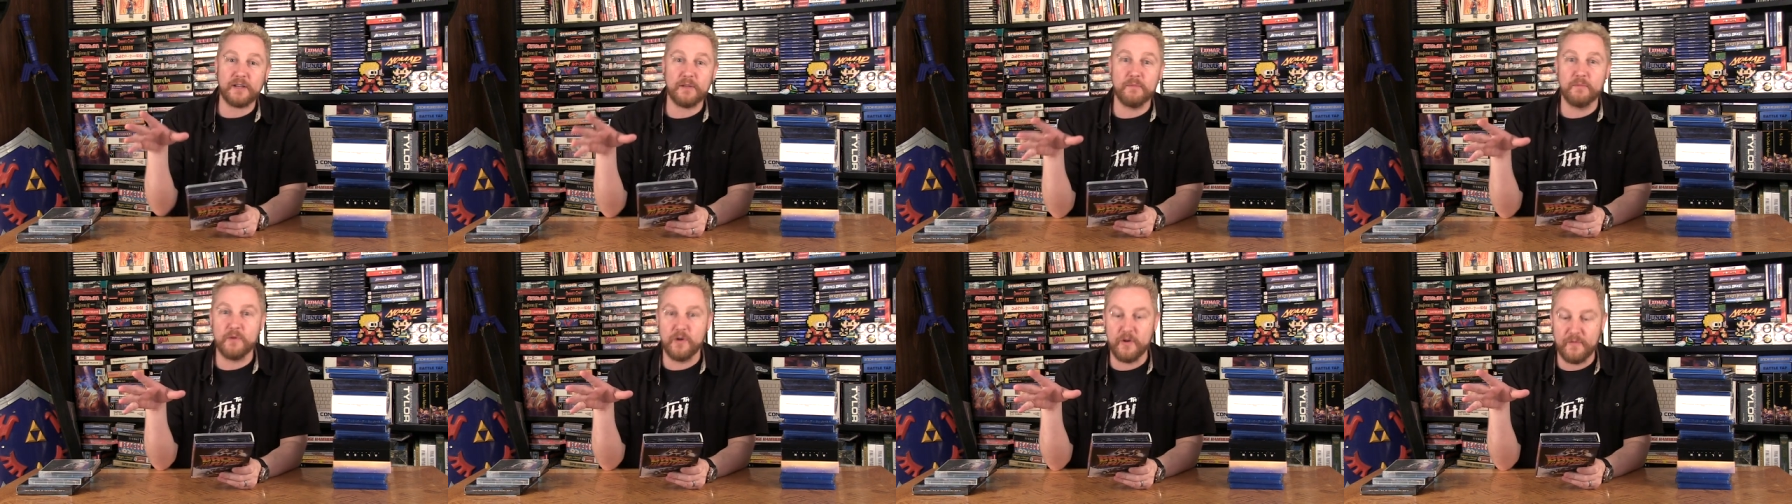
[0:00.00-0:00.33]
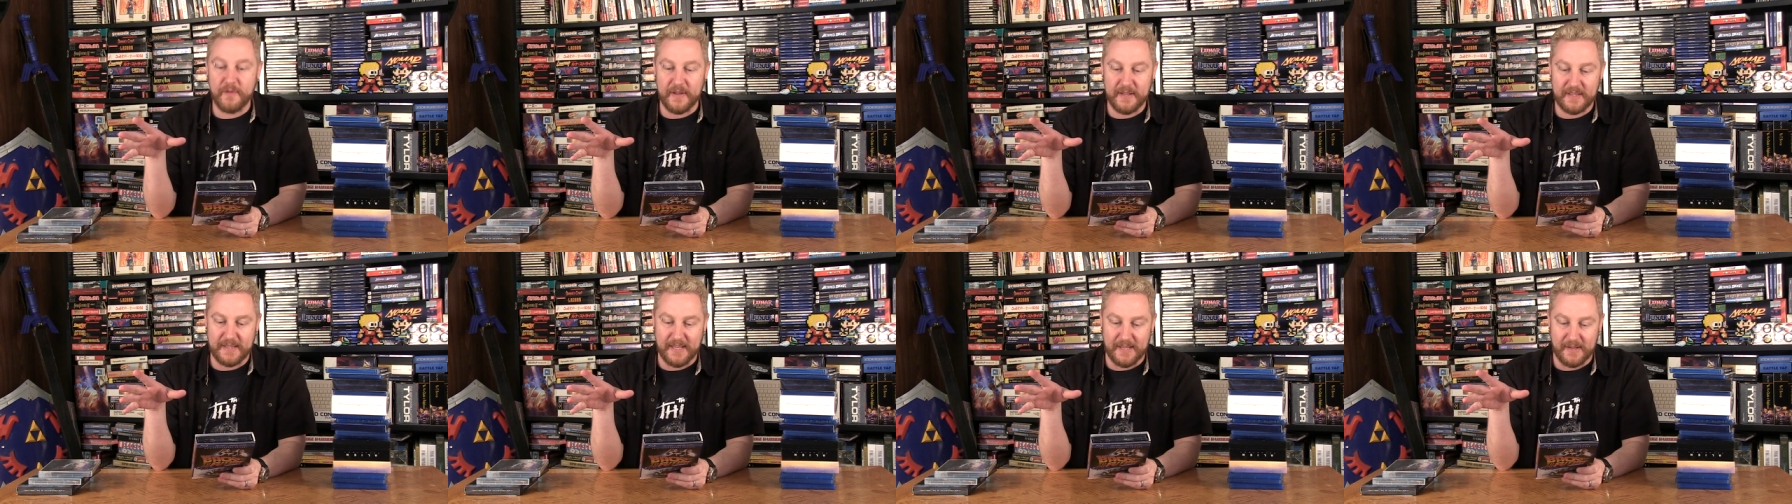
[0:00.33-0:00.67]
of the
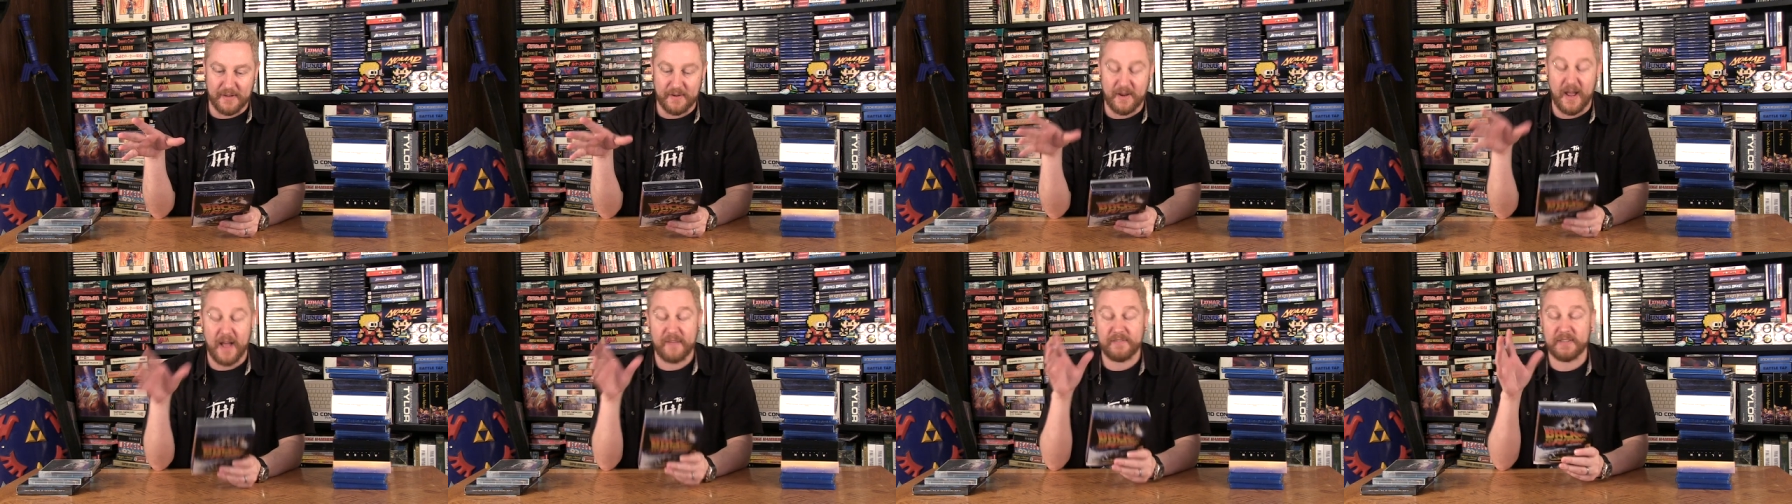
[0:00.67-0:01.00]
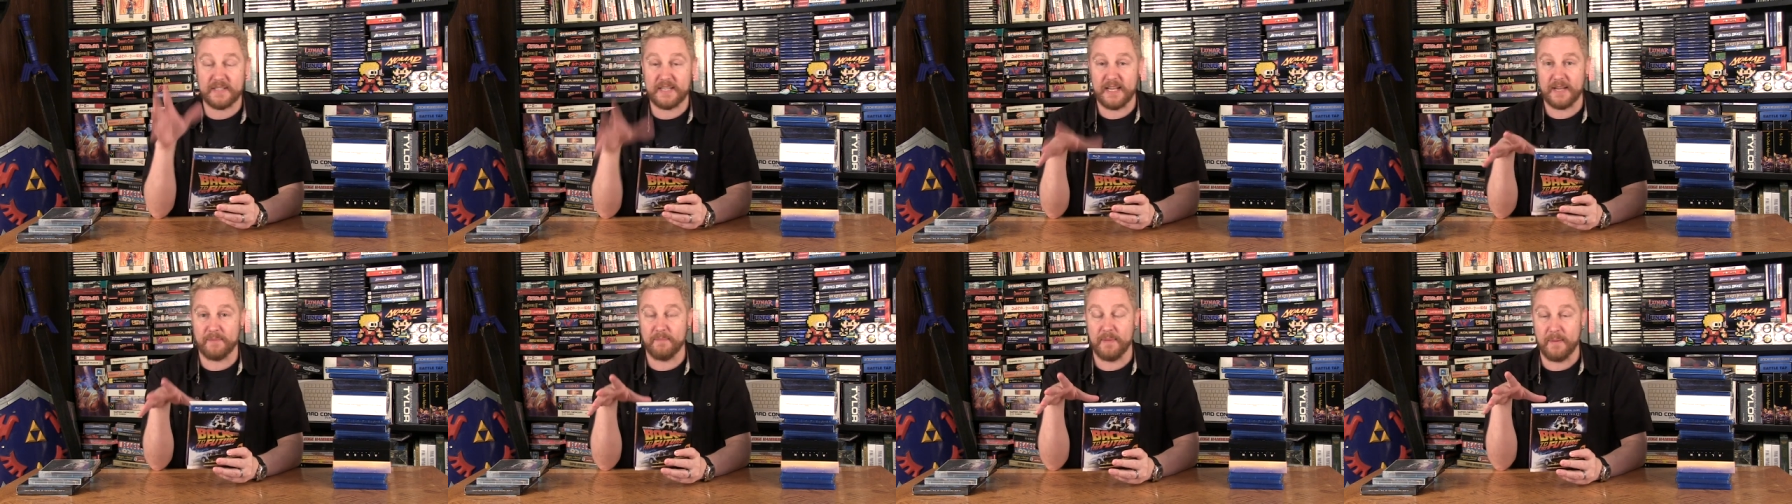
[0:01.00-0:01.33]
movie theater after
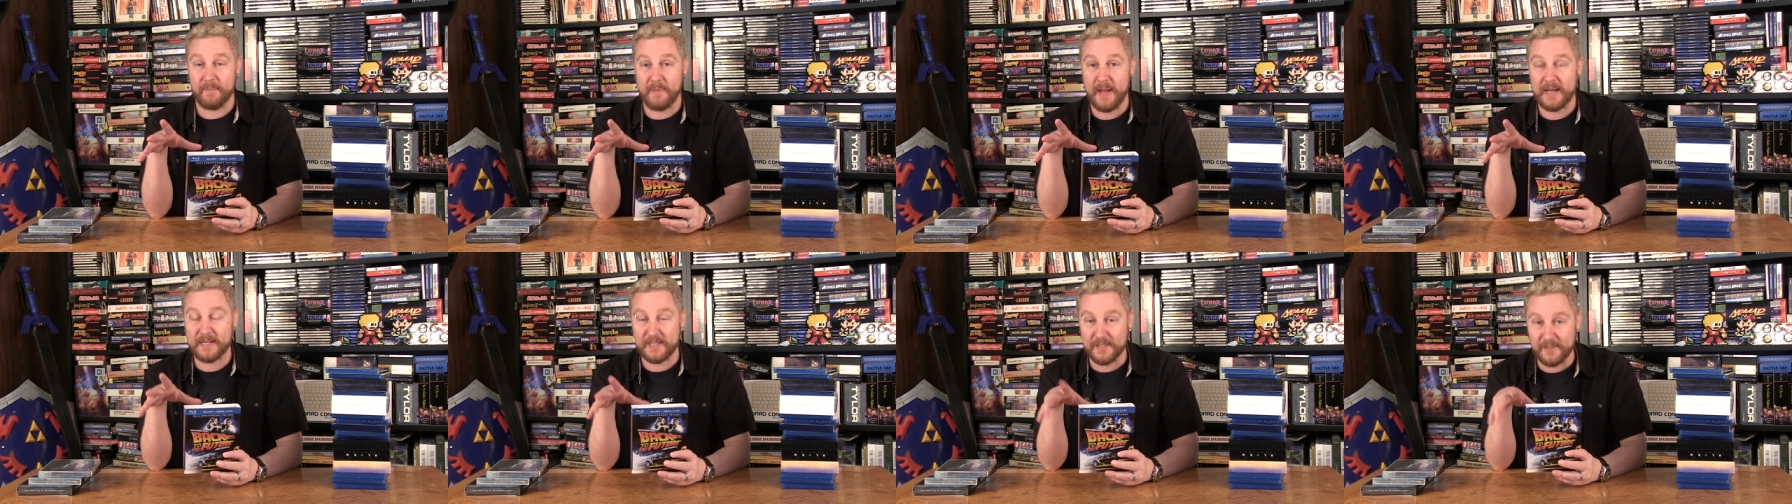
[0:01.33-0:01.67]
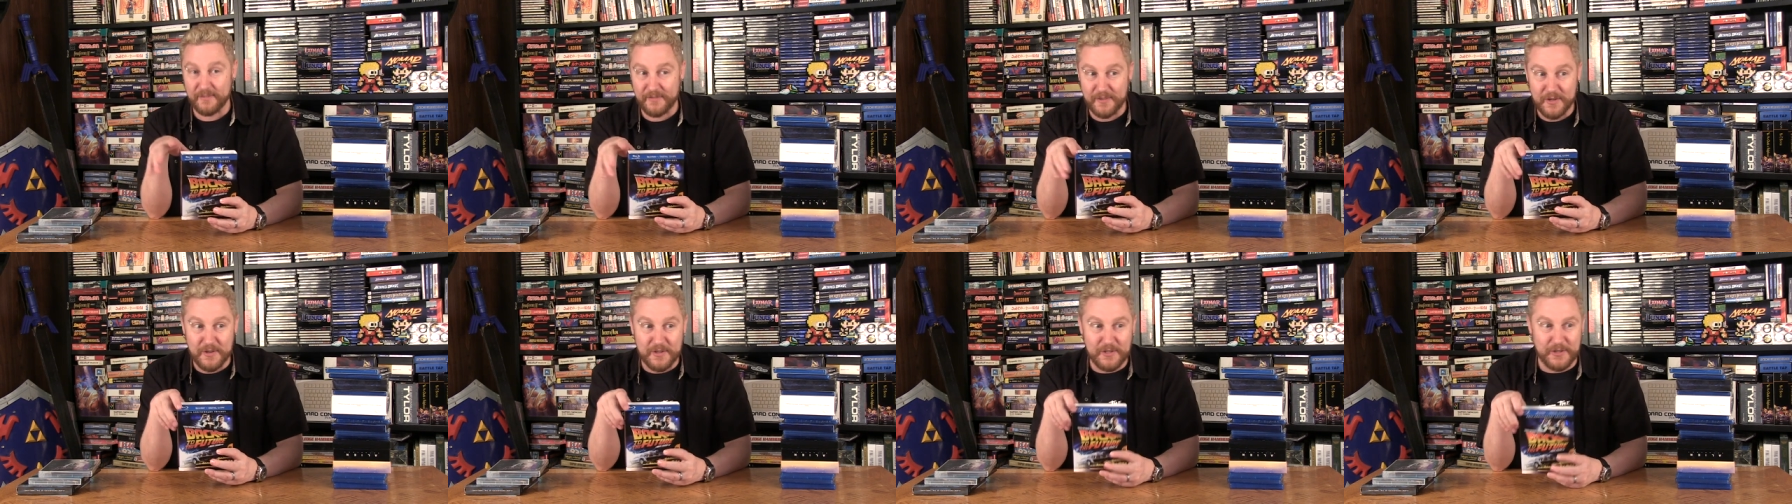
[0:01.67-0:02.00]
seeing Back to
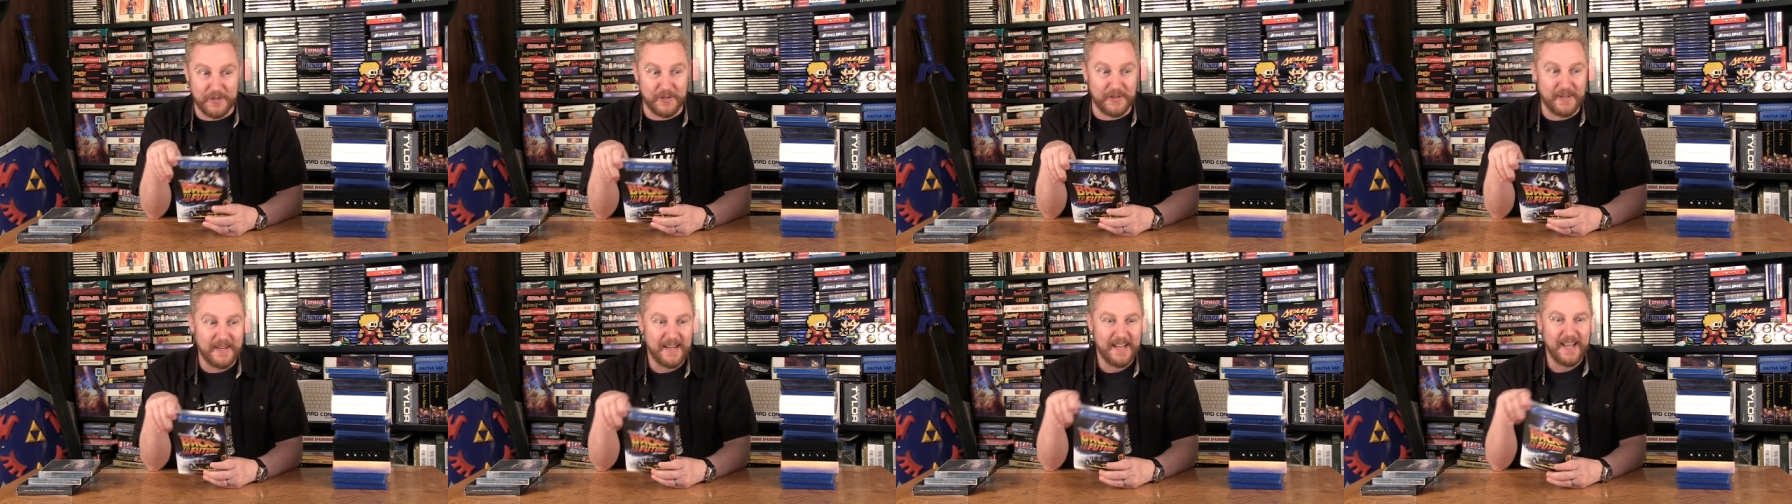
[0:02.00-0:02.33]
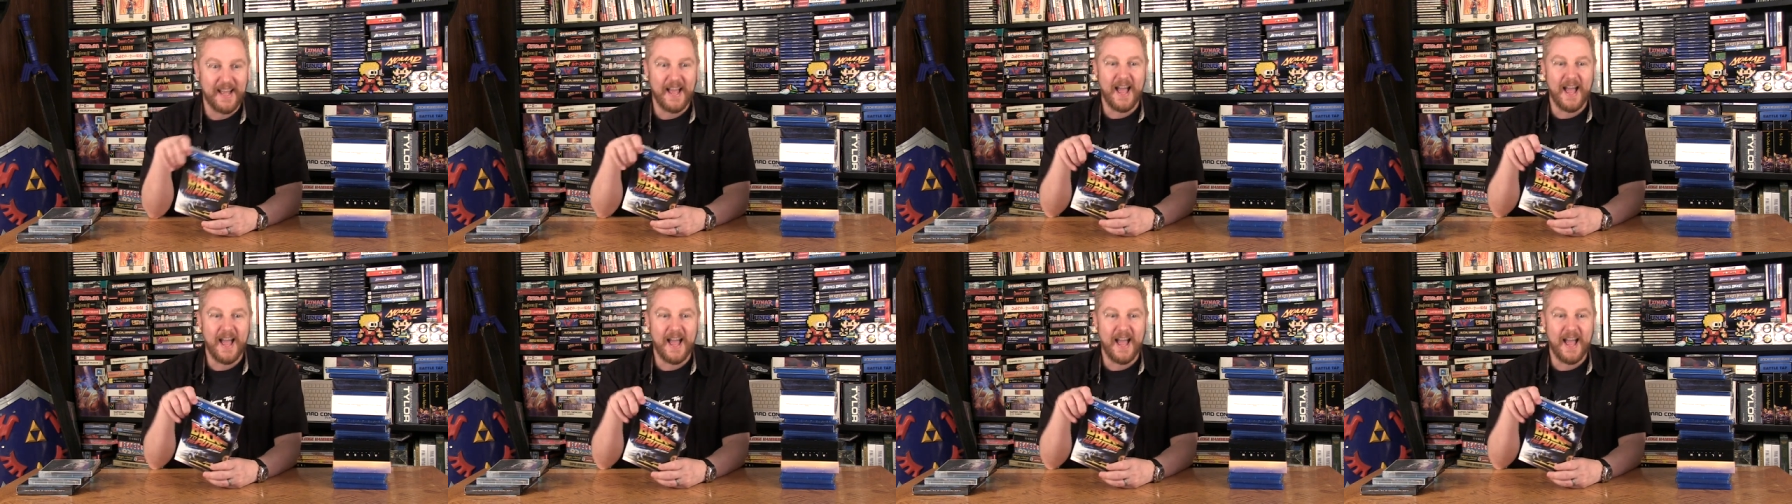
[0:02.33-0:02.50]
the Future.